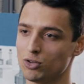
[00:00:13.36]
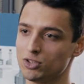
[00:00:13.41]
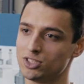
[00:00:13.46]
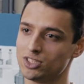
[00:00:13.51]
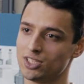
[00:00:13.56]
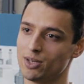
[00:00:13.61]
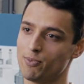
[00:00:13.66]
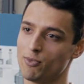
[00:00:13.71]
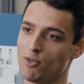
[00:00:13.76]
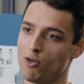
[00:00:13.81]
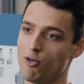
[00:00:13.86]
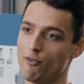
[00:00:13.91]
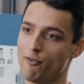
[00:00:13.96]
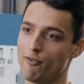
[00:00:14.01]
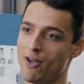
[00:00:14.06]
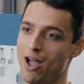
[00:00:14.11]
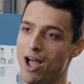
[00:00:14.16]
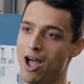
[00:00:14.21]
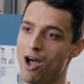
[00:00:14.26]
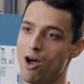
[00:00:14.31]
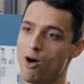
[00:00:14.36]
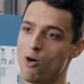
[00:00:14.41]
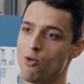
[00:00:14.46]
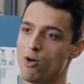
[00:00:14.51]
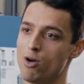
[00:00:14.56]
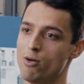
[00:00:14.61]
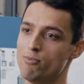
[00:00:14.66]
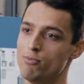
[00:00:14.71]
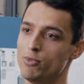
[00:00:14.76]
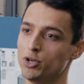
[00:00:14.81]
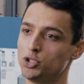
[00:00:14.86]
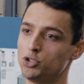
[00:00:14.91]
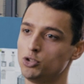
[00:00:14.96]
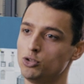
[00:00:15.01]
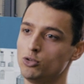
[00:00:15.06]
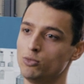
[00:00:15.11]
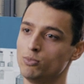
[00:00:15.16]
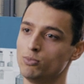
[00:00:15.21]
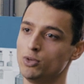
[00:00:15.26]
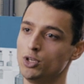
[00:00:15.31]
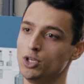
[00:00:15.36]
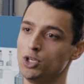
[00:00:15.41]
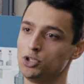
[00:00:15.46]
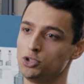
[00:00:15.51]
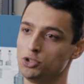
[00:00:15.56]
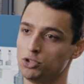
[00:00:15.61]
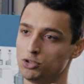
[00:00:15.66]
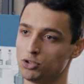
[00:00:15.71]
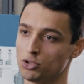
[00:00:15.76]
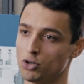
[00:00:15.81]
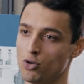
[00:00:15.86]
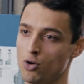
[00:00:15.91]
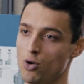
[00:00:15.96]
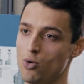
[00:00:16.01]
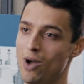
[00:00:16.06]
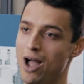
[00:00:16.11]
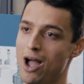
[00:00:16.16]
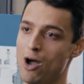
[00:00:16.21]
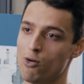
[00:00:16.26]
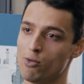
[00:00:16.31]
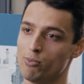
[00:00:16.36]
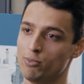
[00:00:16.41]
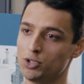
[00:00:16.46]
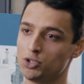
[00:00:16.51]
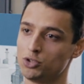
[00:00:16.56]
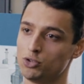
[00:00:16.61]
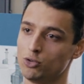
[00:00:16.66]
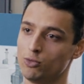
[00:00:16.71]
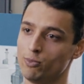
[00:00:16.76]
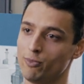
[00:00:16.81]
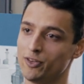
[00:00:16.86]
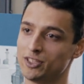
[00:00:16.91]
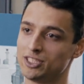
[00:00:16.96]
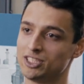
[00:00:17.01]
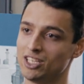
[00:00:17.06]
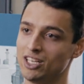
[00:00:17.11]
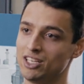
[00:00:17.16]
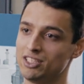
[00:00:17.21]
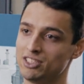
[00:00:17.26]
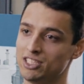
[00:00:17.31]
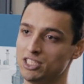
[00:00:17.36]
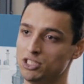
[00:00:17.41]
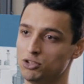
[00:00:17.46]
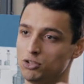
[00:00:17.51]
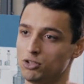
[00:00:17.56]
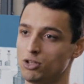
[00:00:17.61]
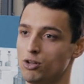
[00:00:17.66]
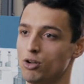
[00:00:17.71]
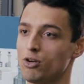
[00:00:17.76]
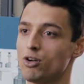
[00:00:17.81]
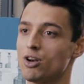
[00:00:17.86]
concept of how a mushroom should grow, how a mushroom facility should